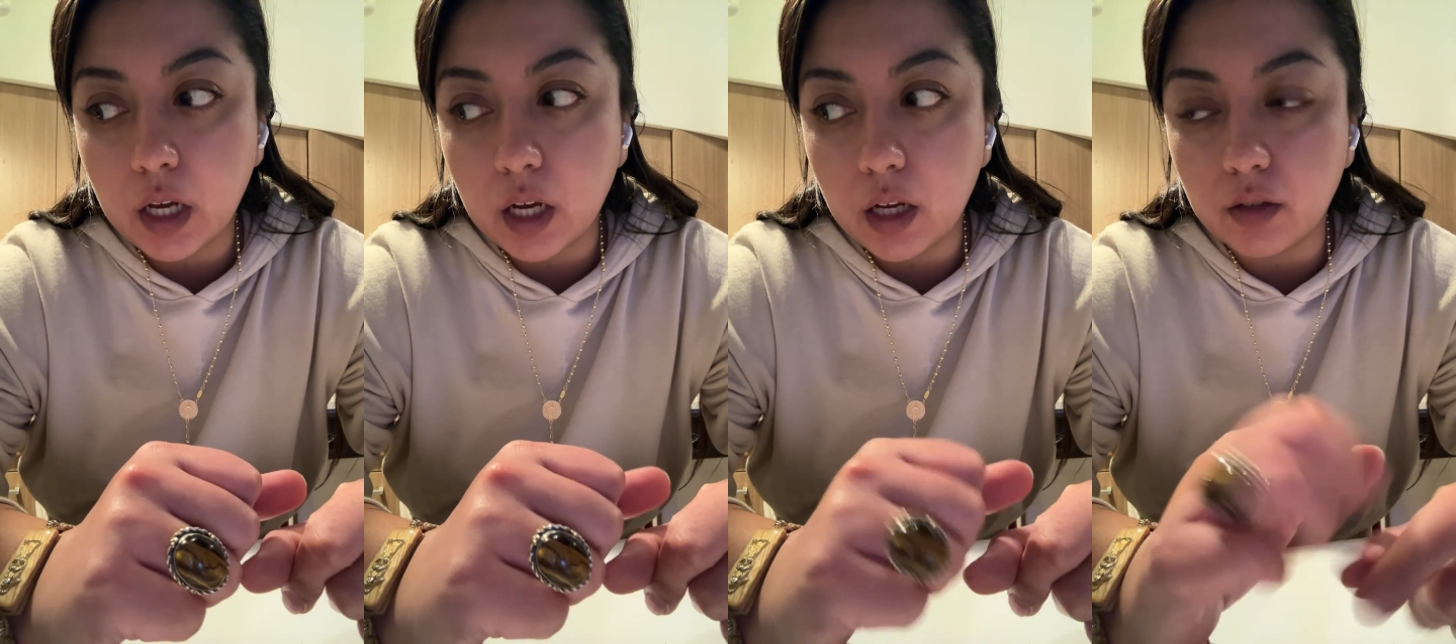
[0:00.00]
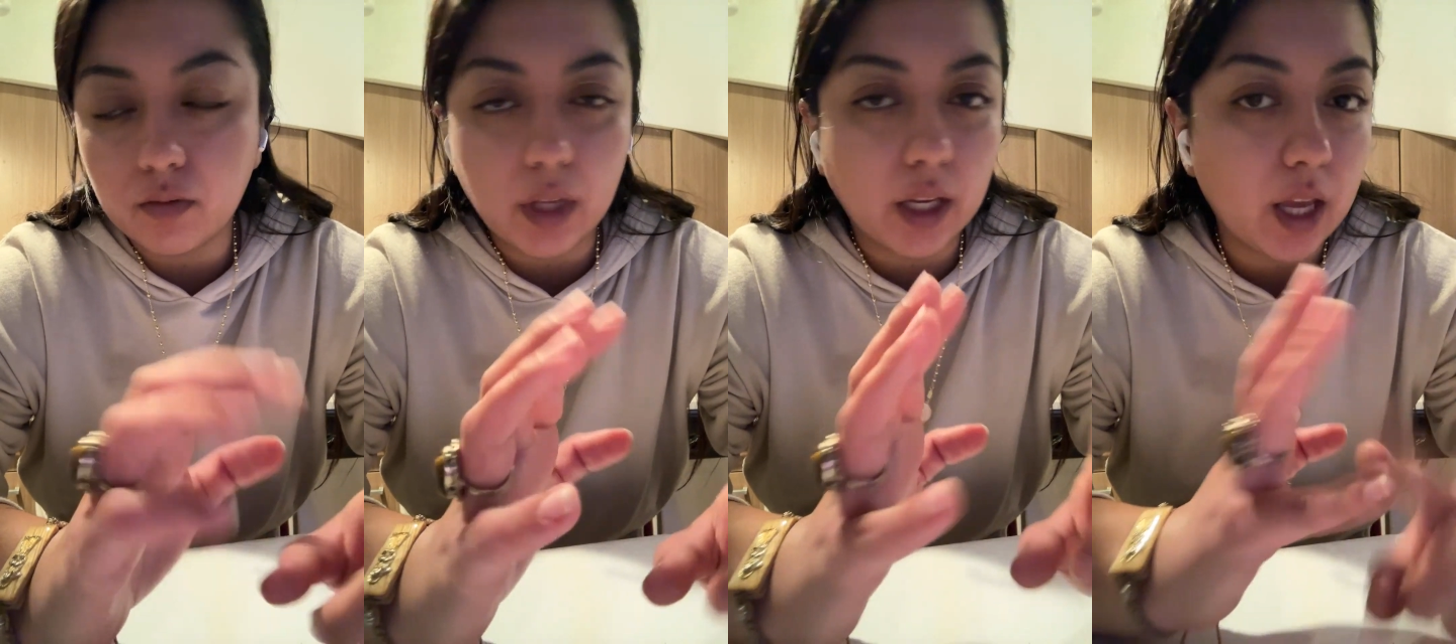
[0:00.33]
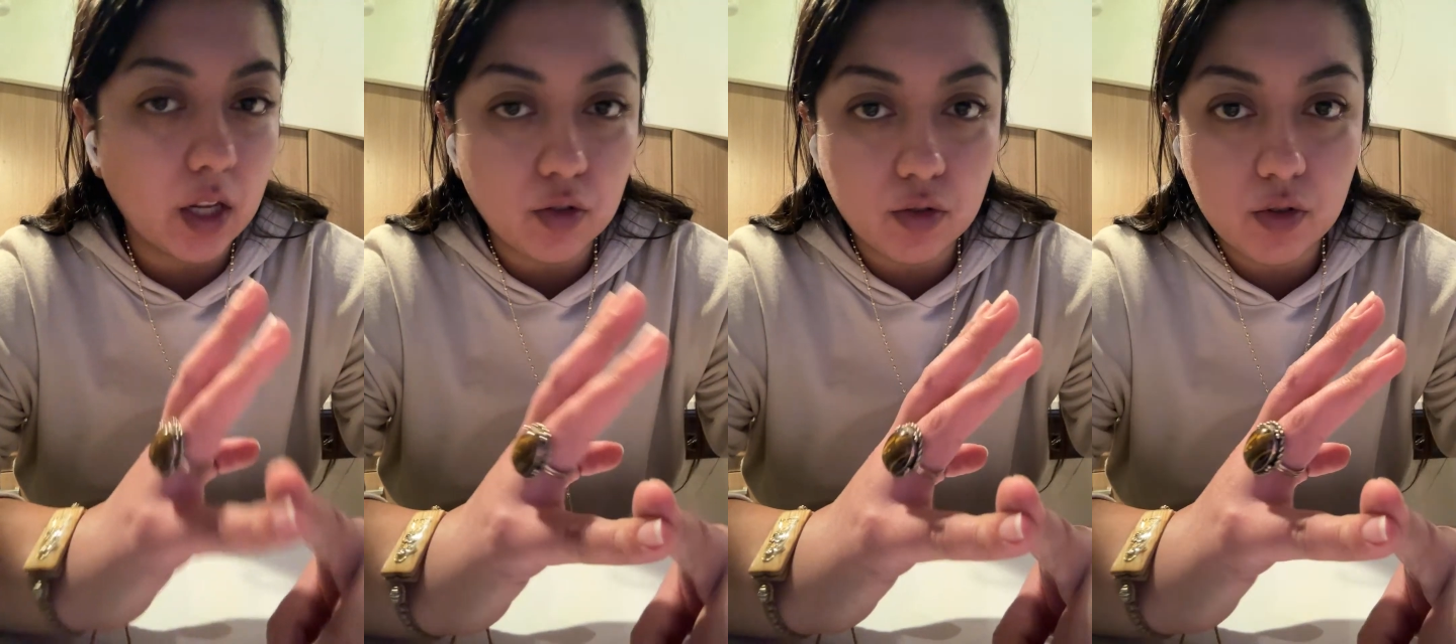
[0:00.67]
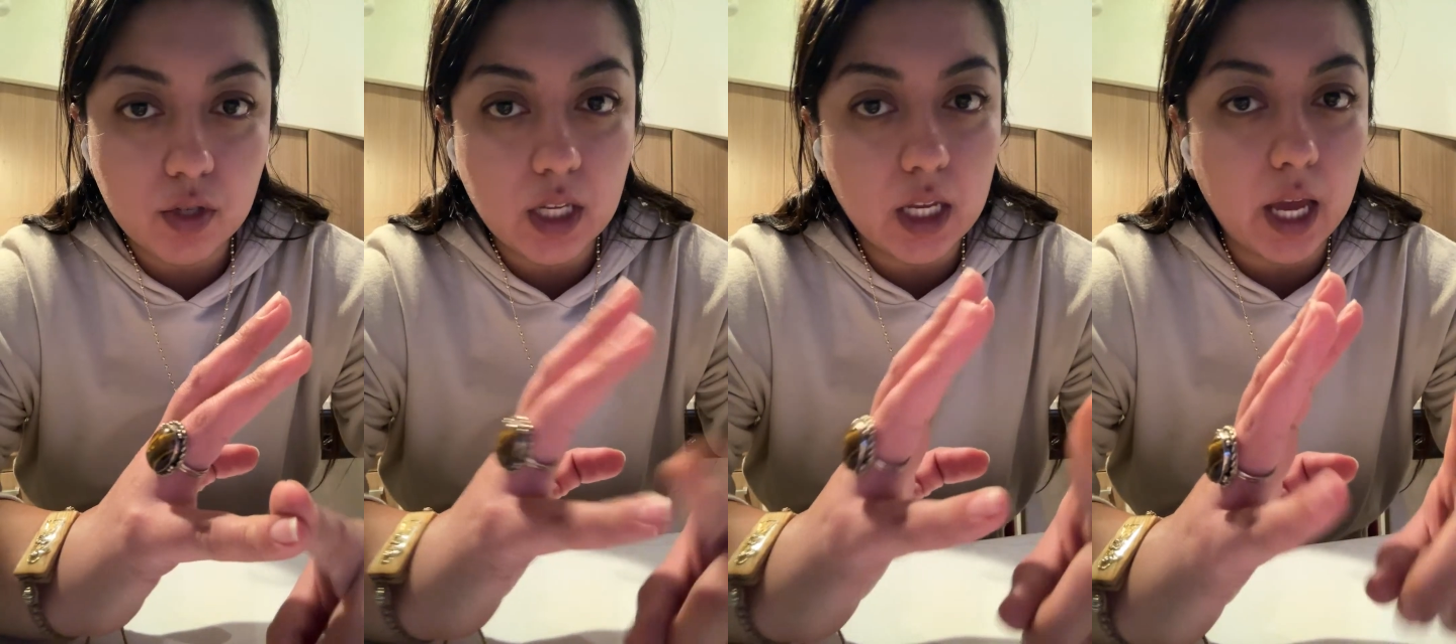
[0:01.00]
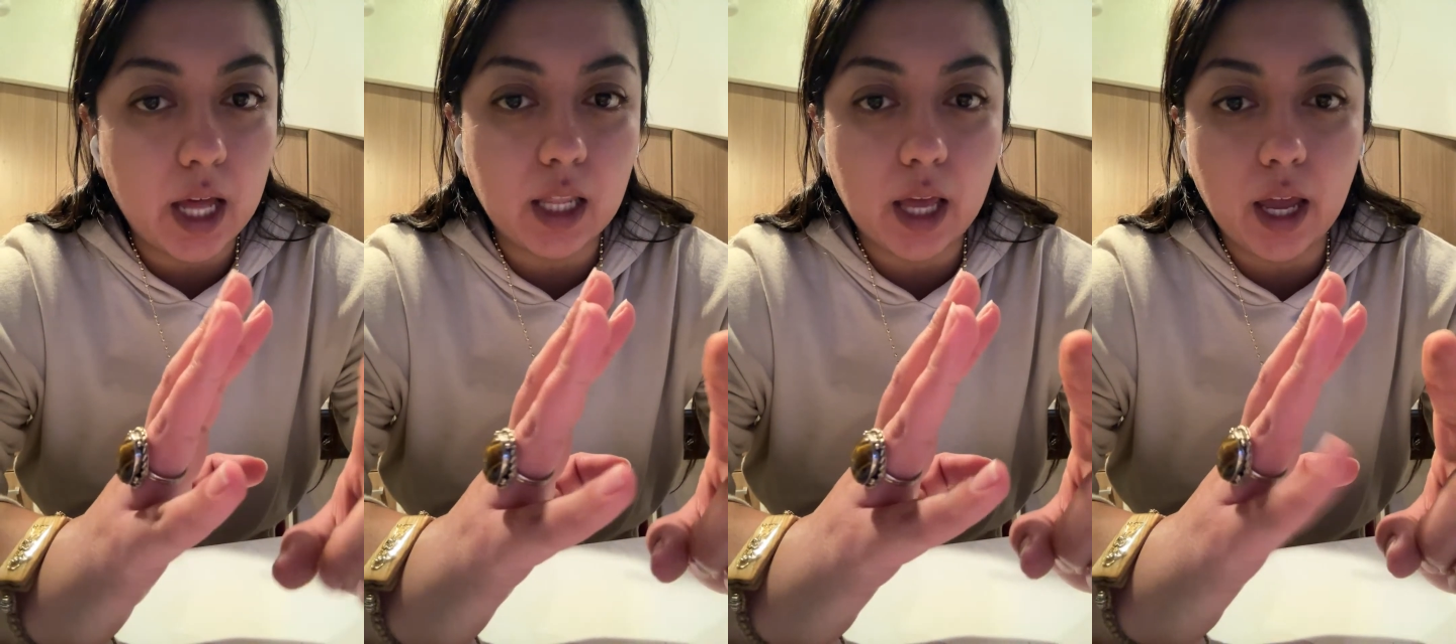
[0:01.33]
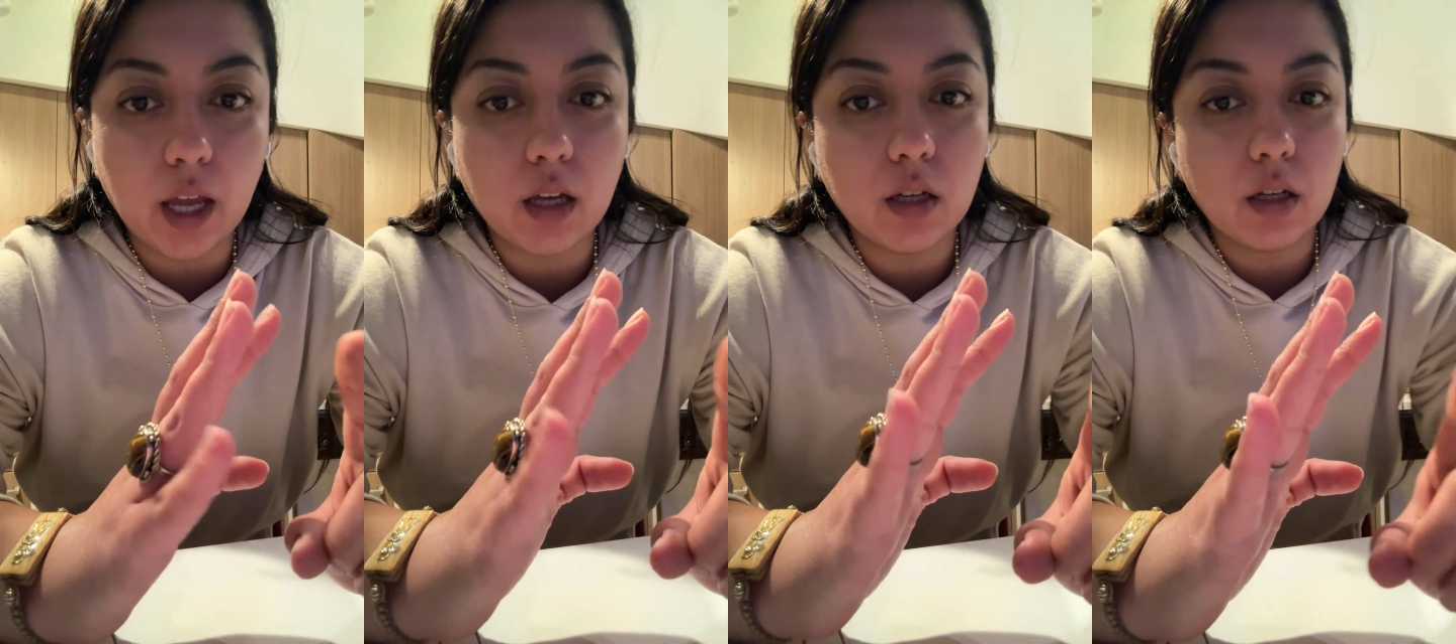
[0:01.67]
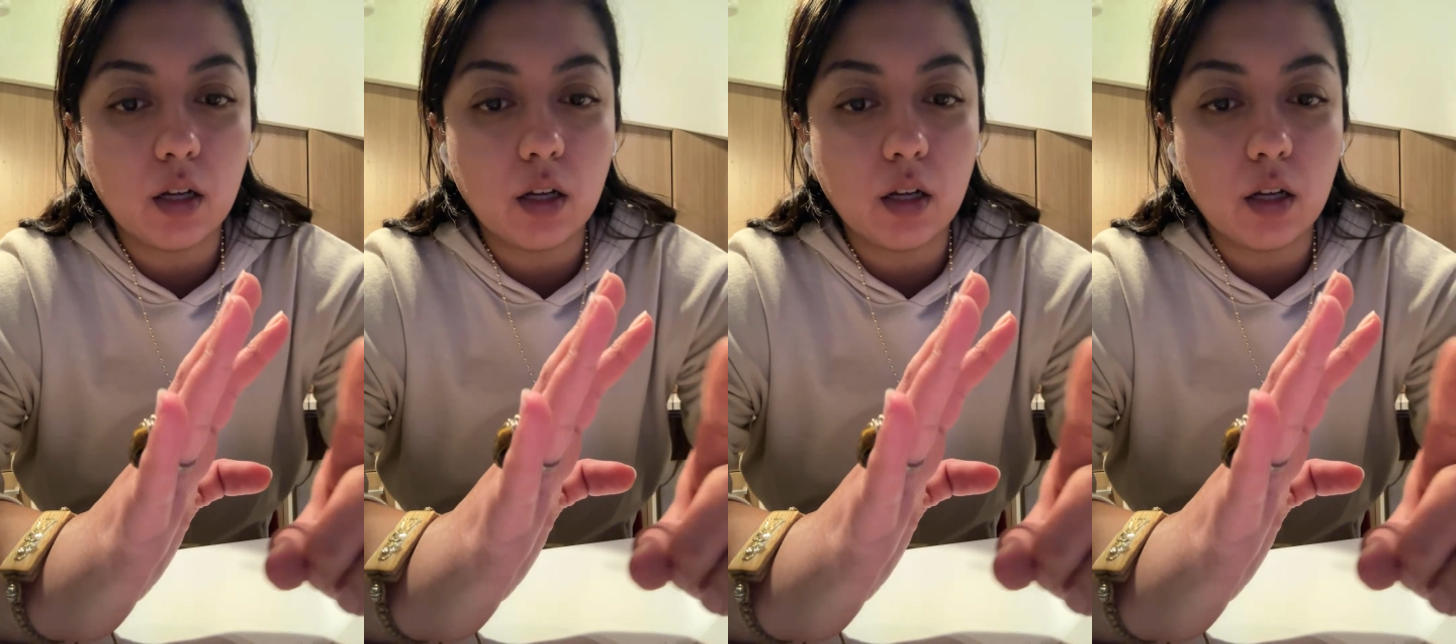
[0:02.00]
Like candles you see at like